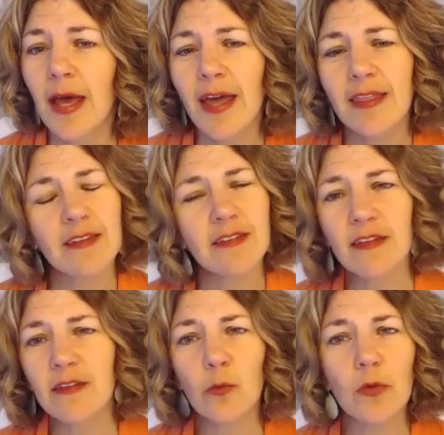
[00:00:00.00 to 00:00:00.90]
This
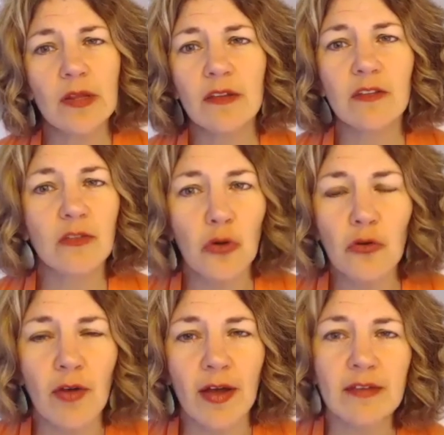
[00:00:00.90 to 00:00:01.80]
doesn't really serve
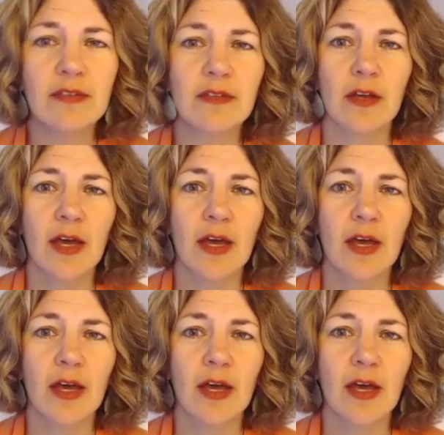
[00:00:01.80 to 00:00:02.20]
us.